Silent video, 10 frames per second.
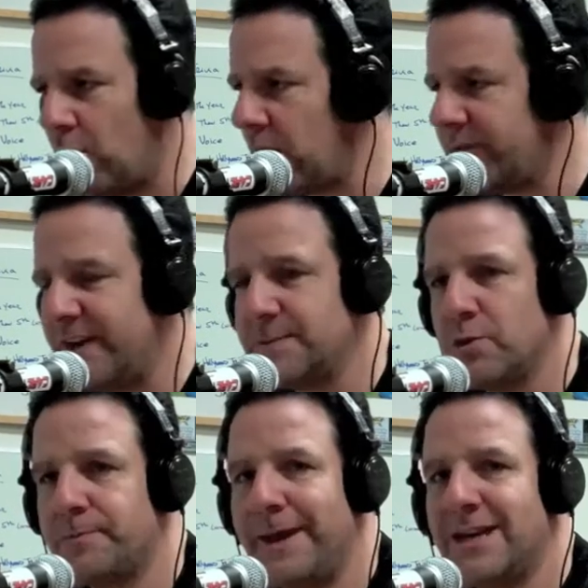or our
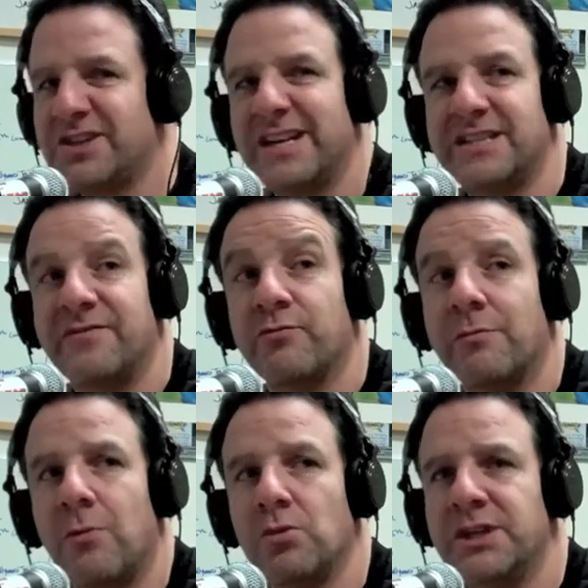Facebook page that is
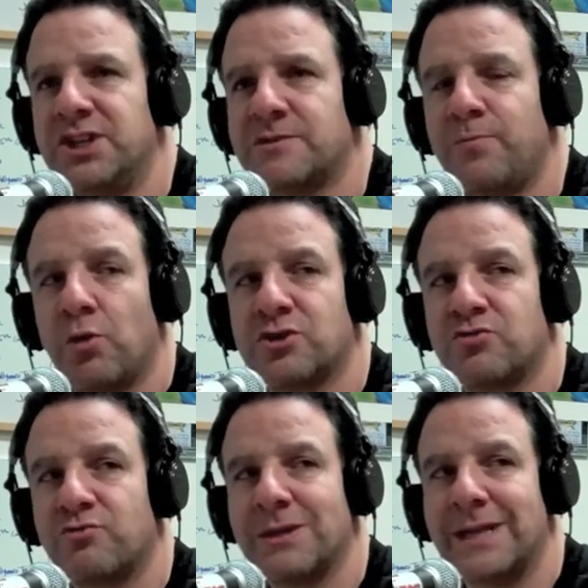even remotely
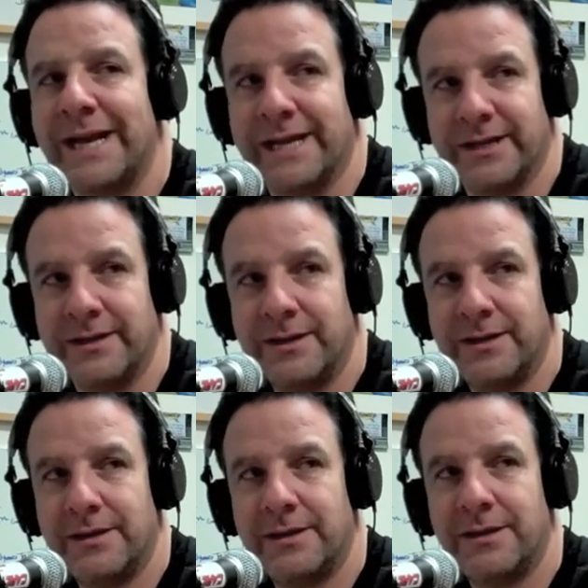sports-related,
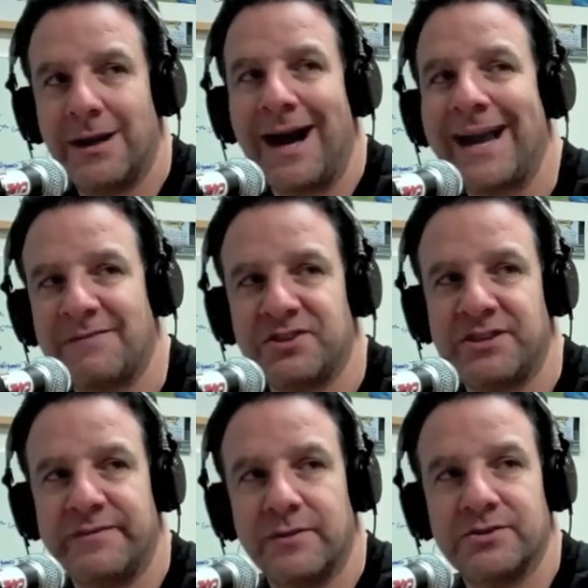I have to
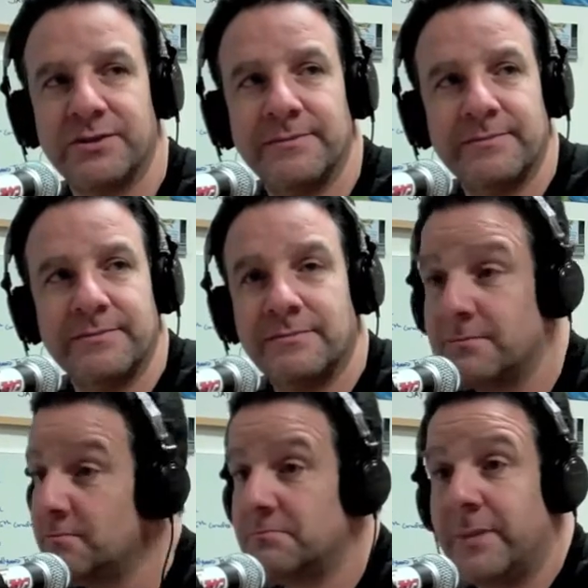see first.
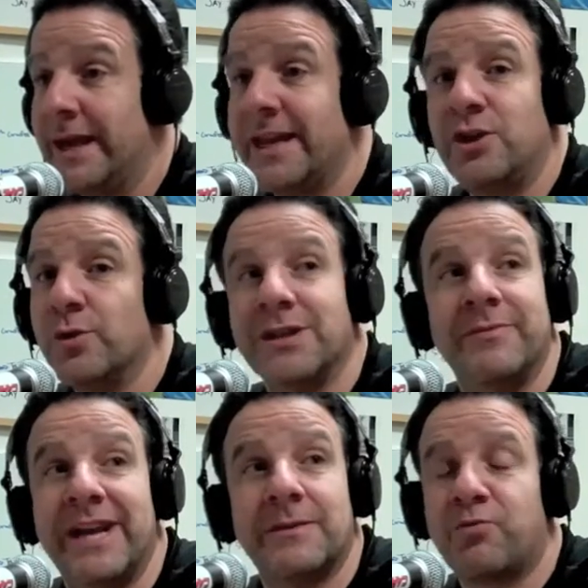And then you
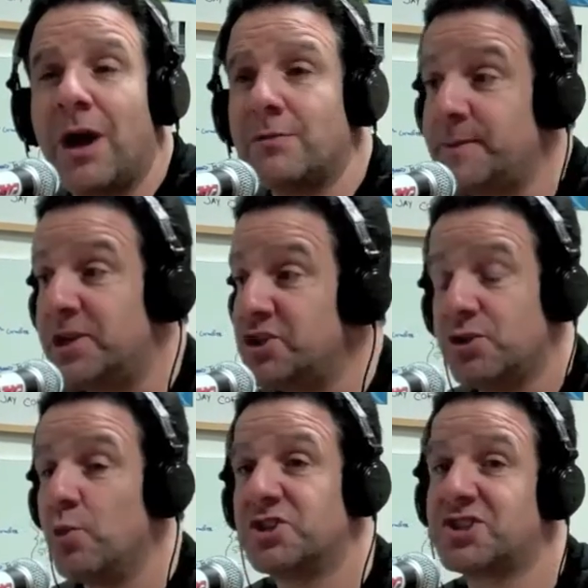eliminate the problems, because
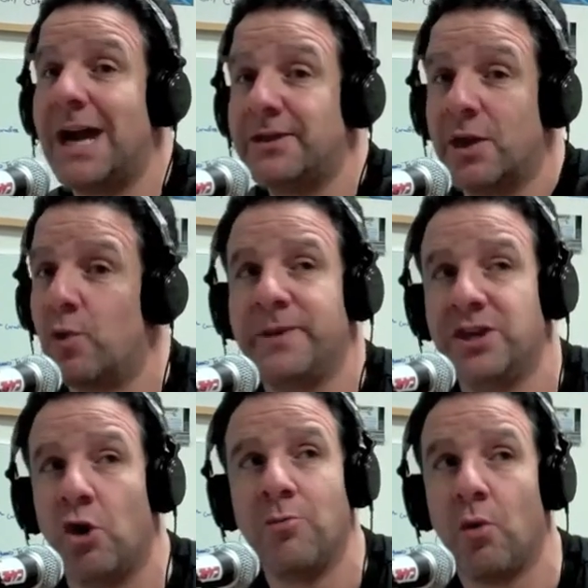you will stop. There will be
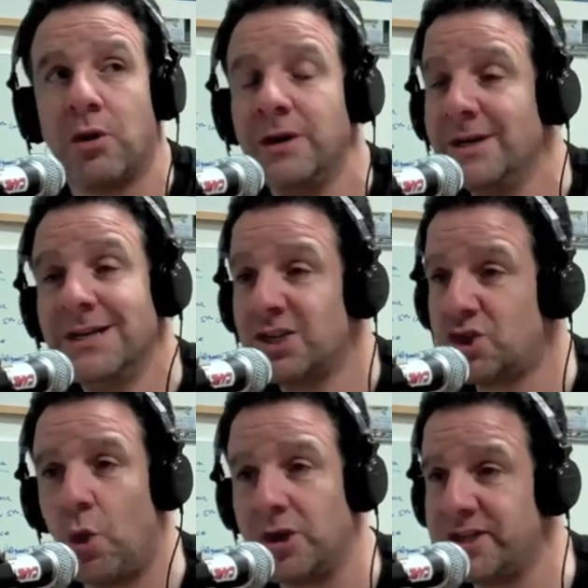no more
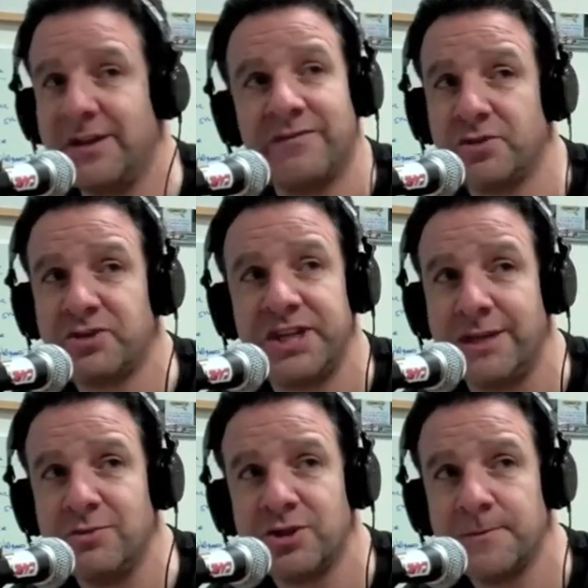taunting of other
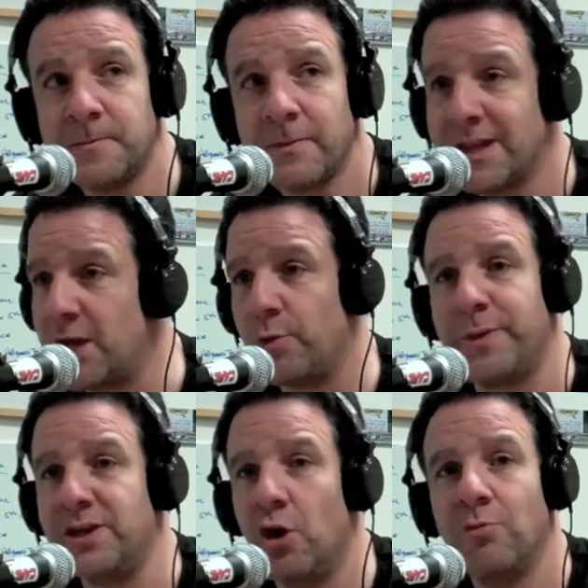teams. There will
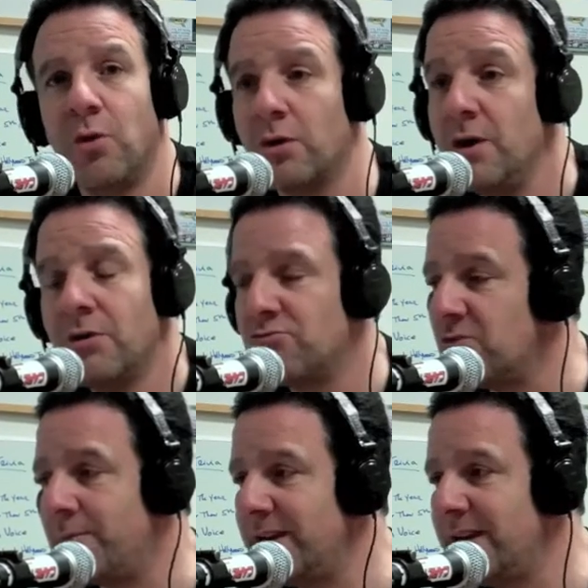be no more
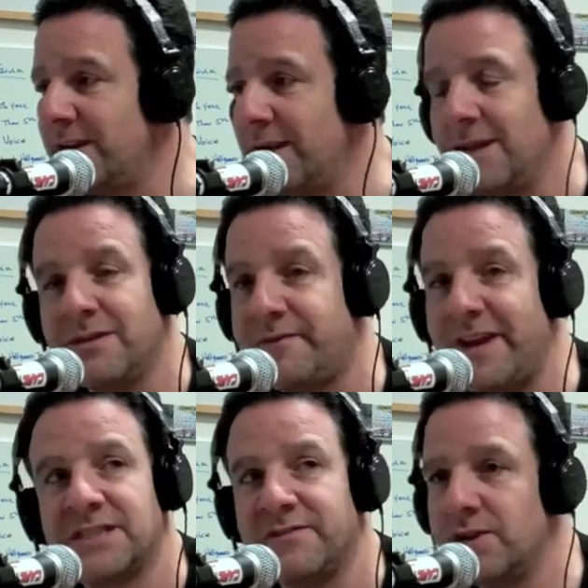rubbing it in the
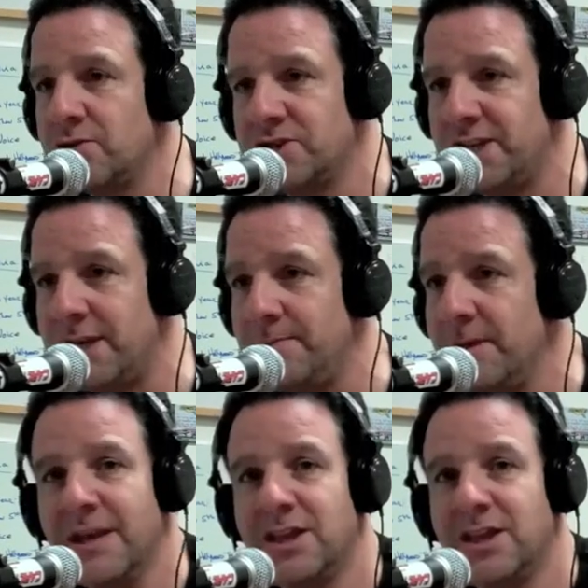face of another team.